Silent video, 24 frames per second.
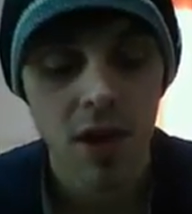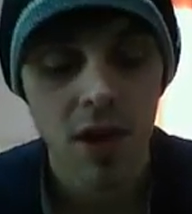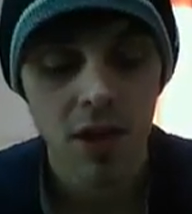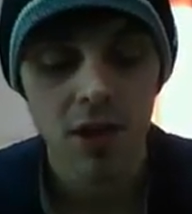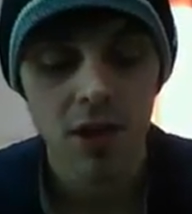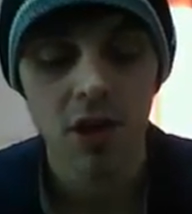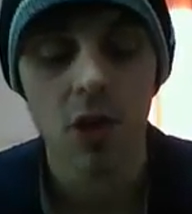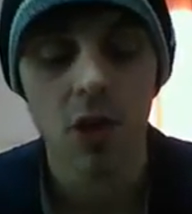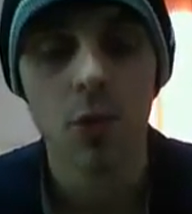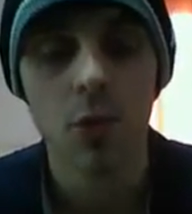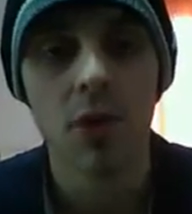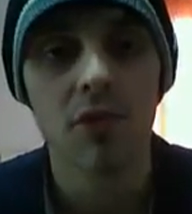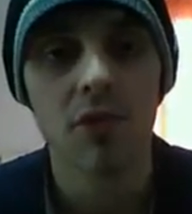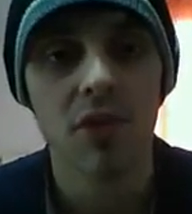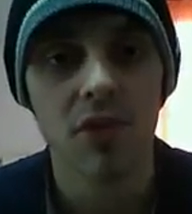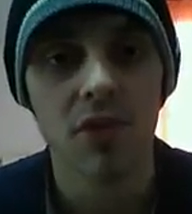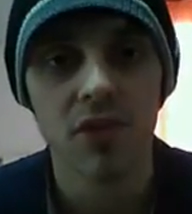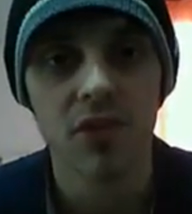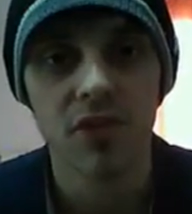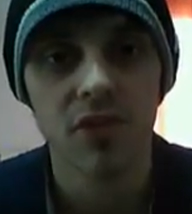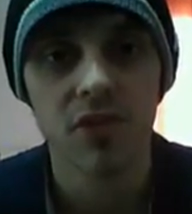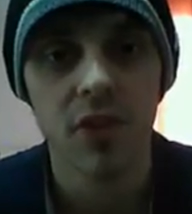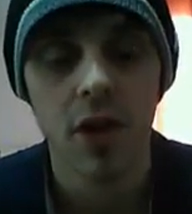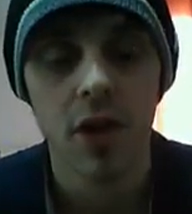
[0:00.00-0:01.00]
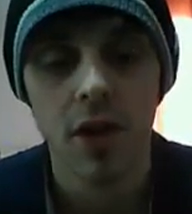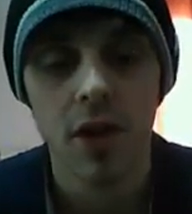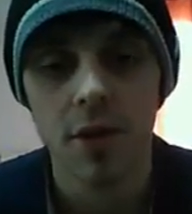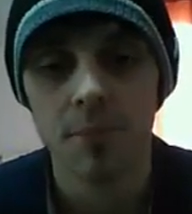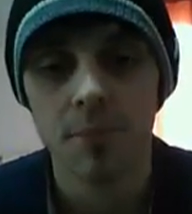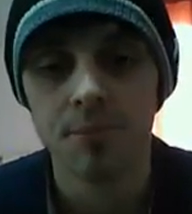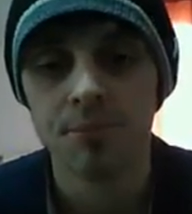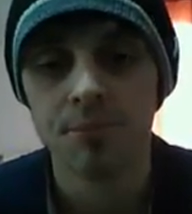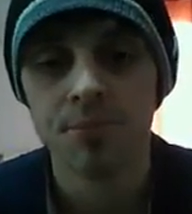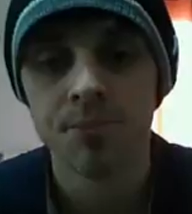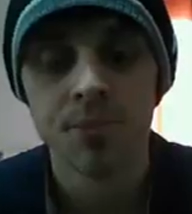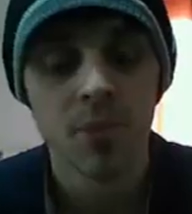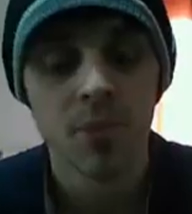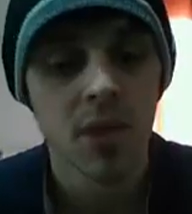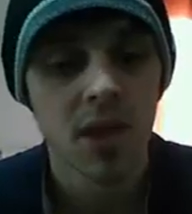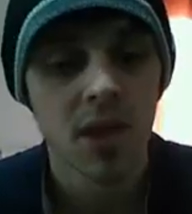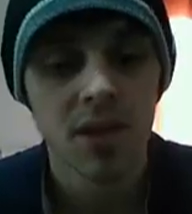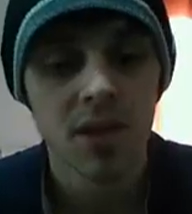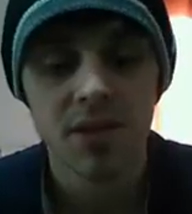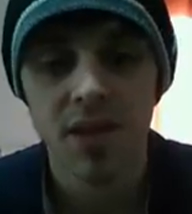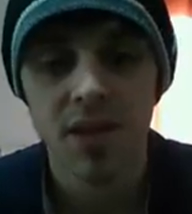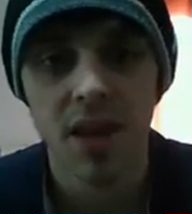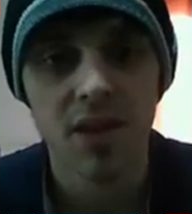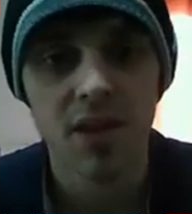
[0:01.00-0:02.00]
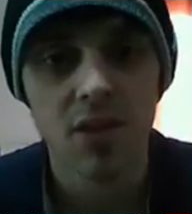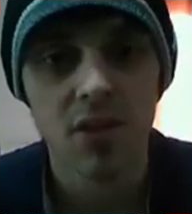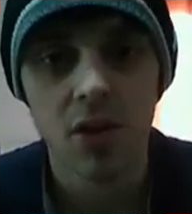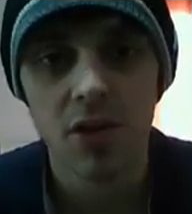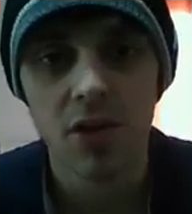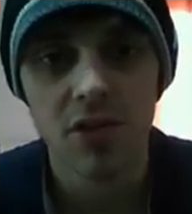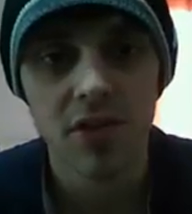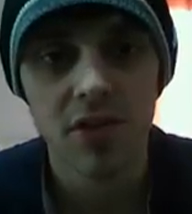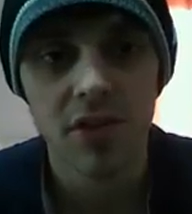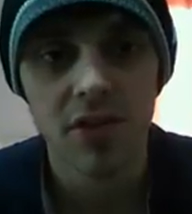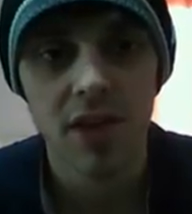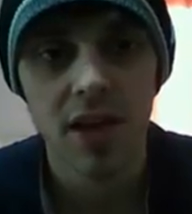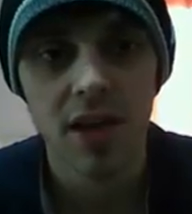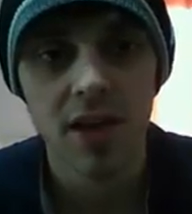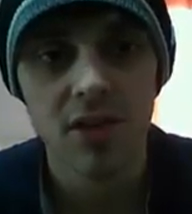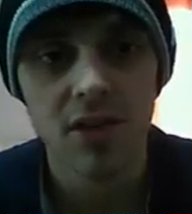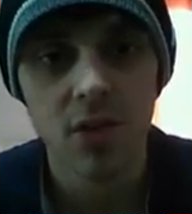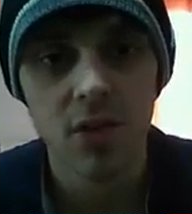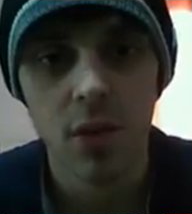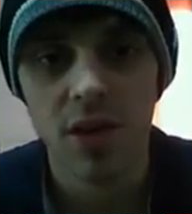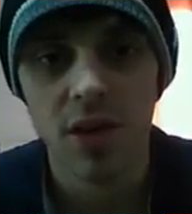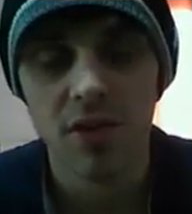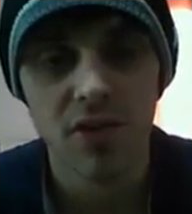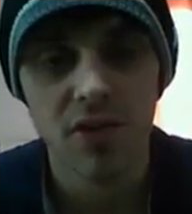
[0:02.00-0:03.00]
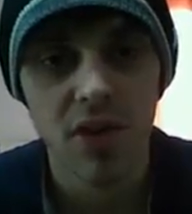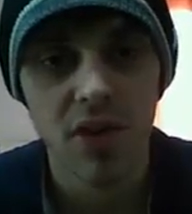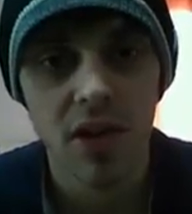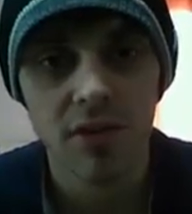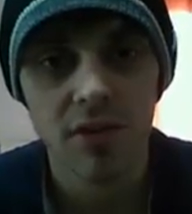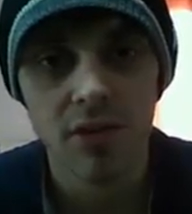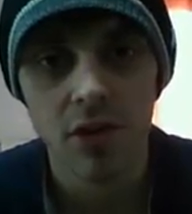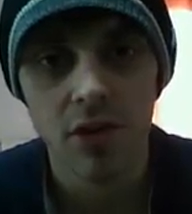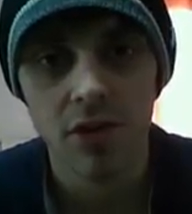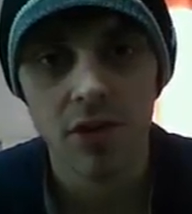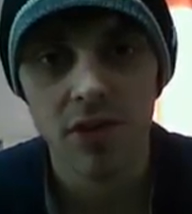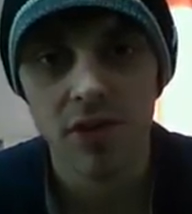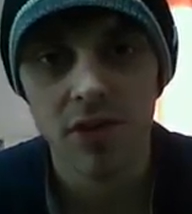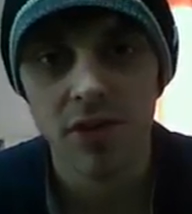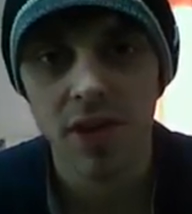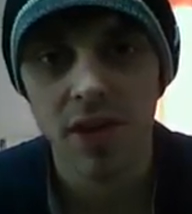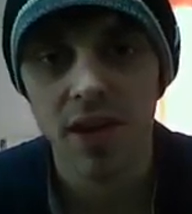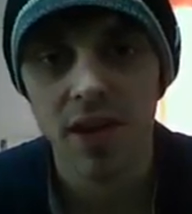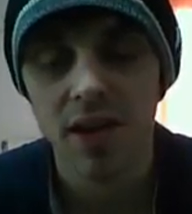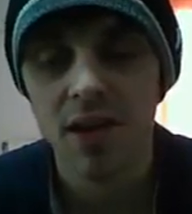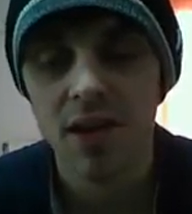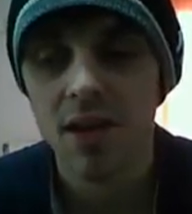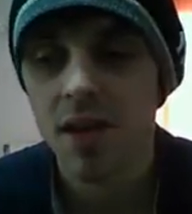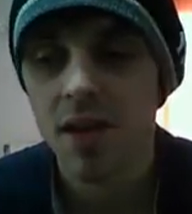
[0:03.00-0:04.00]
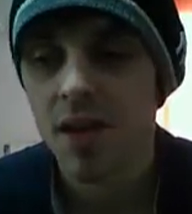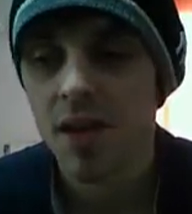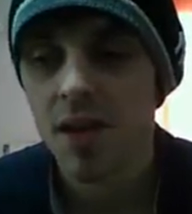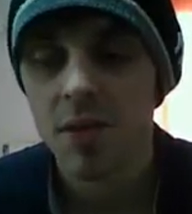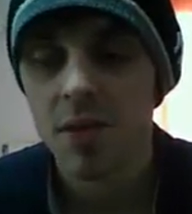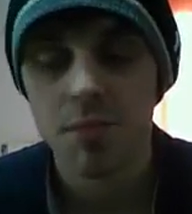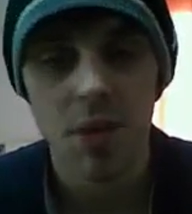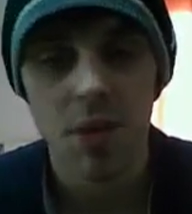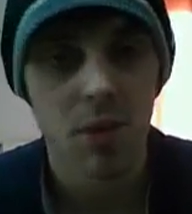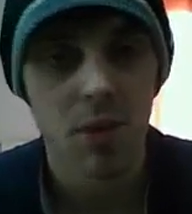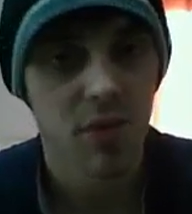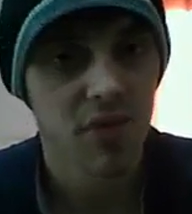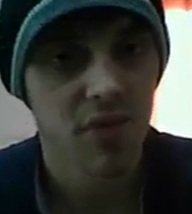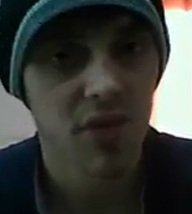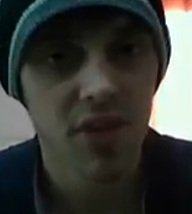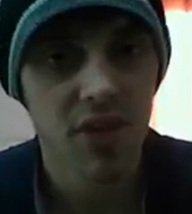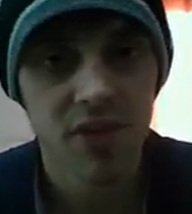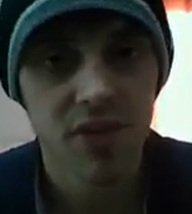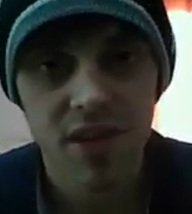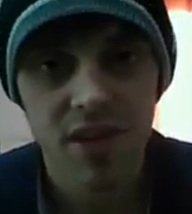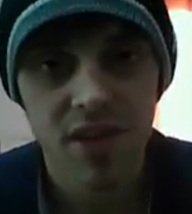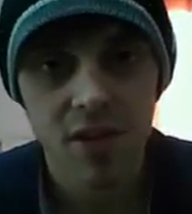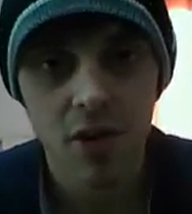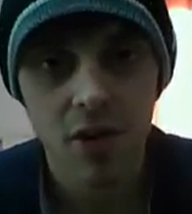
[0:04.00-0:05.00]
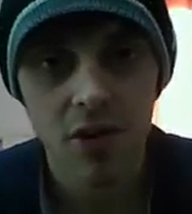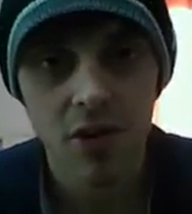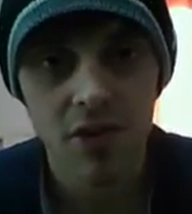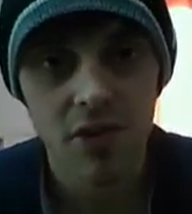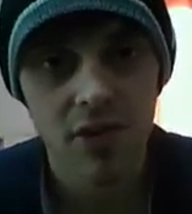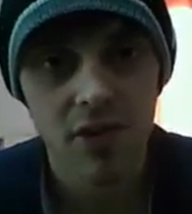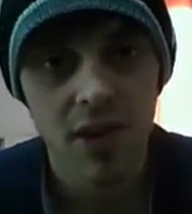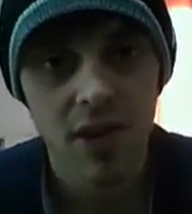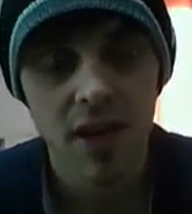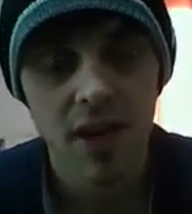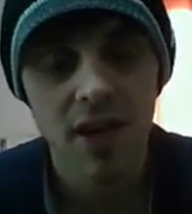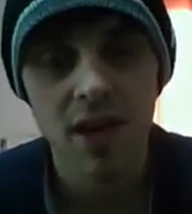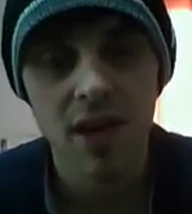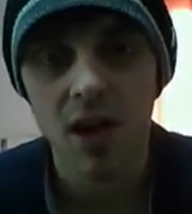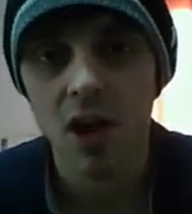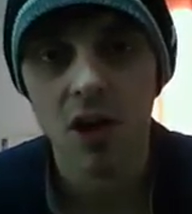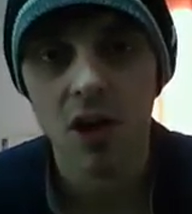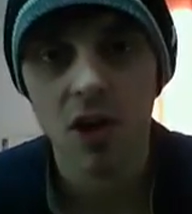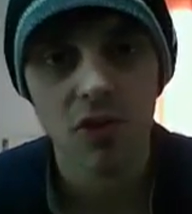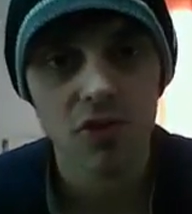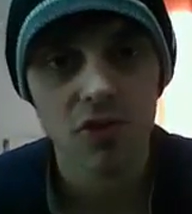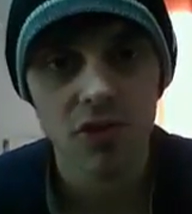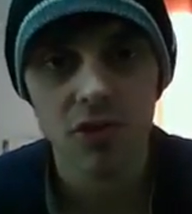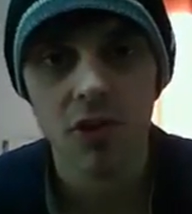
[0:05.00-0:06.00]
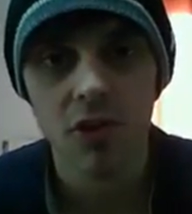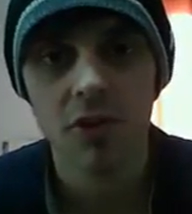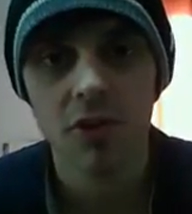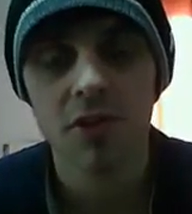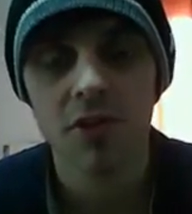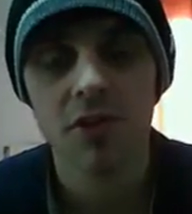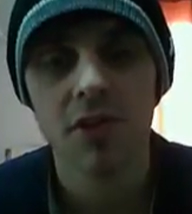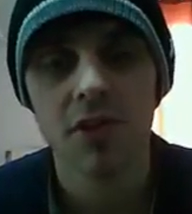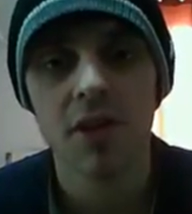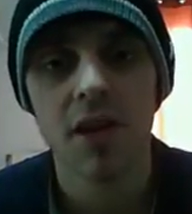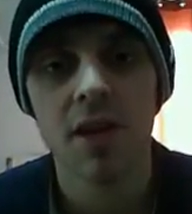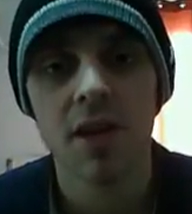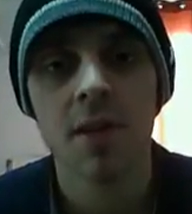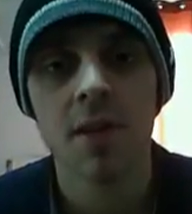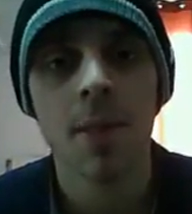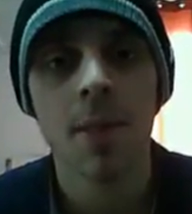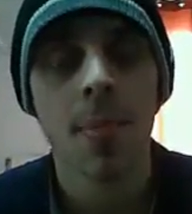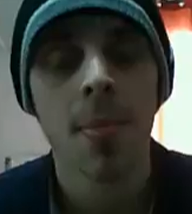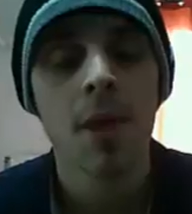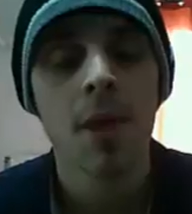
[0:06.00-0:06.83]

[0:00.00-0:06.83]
You know, whether it's $10 a day, $25 a day, maybe $50 a day, $100 a day.